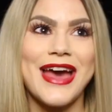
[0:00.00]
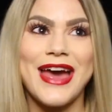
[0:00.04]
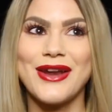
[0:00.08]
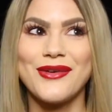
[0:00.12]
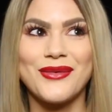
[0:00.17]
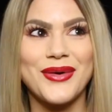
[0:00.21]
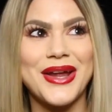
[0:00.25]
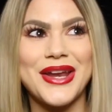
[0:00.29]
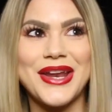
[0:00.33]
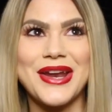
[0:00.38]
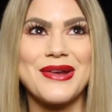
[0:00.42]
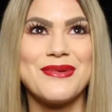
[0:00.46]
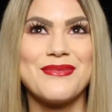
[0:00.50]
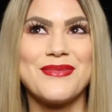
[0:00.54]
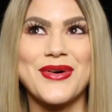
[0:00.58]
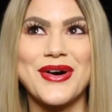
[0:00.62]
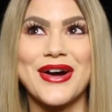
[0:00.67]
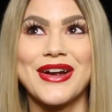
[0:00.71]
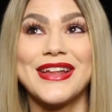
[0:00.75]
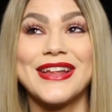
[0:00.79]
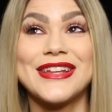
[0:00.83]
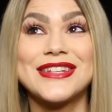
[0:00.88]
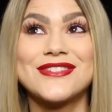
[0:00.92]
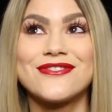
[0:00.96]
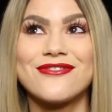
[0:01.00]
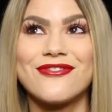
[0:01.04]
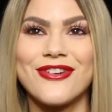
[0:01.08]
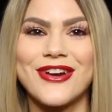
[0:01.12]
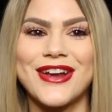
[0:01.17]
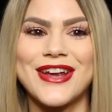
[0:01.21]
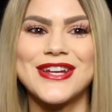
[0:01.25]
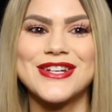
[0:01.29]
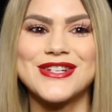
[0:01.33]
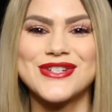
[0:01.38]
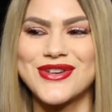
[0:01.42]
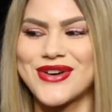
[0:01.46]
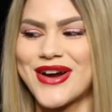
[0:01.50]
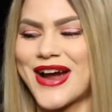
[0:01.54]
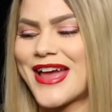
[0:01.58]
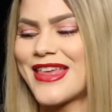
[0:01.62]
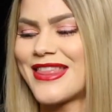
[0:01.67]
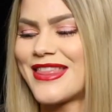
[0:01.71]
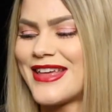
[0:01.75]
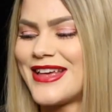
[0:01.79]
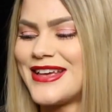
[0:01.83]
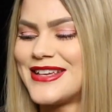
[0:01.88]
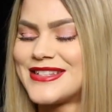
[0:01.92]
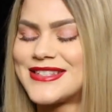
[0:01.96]
Can't wait anymore, let's freaking
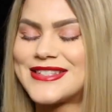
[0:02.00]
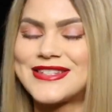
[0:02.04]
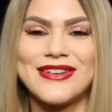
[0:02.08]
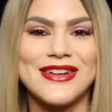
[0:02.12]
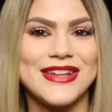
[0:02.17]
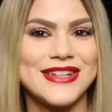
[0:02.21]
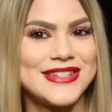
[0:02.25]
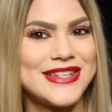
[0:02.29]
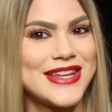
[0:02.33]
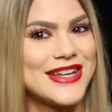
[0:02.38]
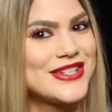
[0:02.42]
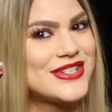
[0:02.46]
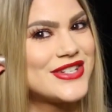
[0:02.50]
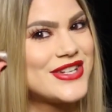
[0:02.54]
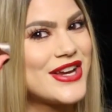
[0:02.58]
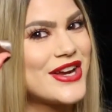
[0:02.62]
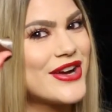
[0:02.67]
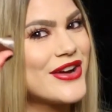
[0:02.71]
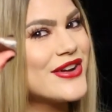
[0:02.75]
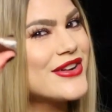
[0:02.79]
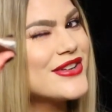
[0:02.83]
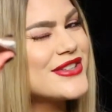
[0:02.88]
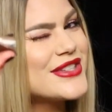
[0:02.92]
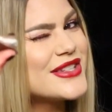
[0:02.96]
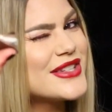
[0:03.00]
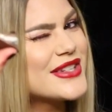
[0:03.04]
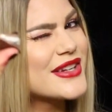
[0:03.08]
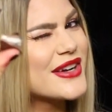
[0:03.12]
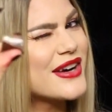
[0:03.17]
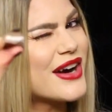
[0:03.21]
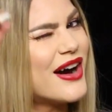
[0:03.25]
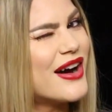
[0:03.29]
try this. So let's say cheers.